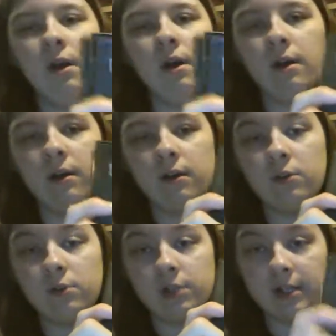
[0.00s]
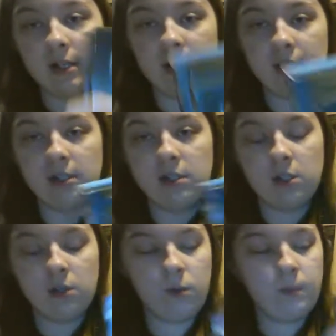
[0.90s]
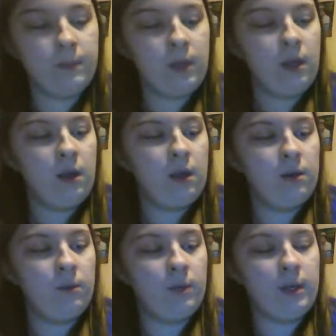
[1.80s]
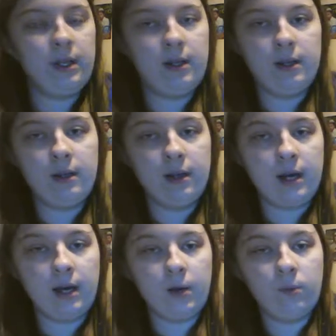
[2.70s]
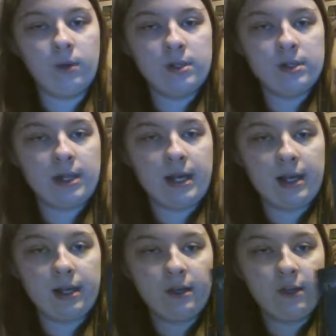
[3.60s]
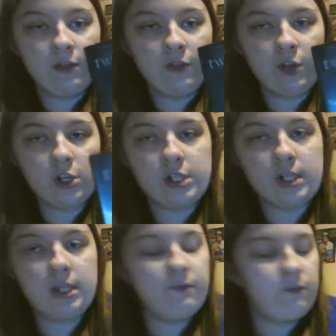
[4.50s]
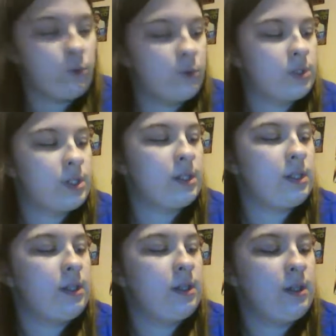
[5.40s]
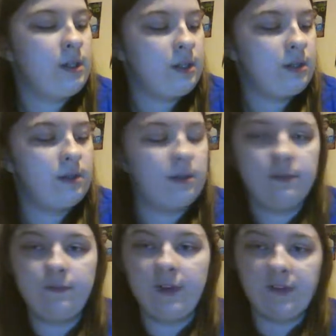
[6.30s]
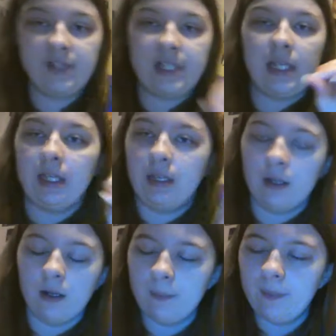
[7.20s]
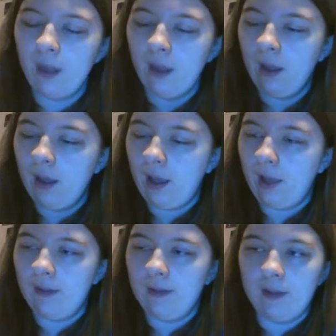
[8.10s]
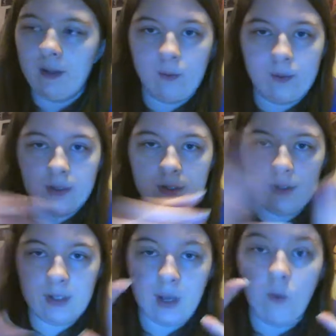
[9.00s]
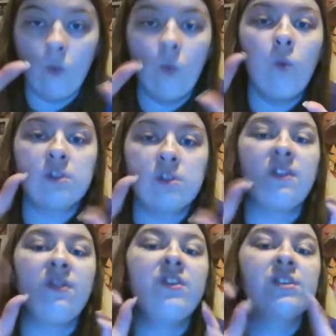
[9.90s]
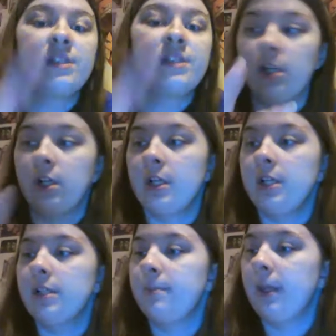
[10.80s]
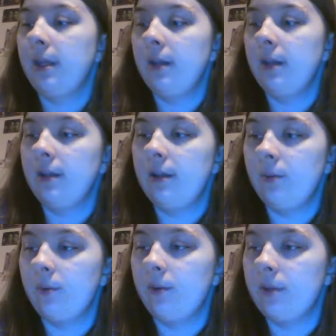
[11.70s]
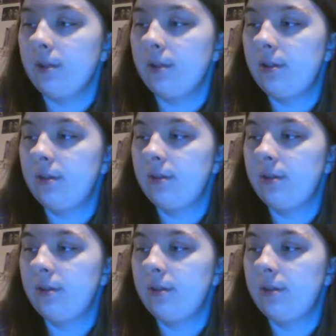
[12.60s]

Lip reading: little series. So when I was like 13, 14, 15, you know, it was the series, man. It was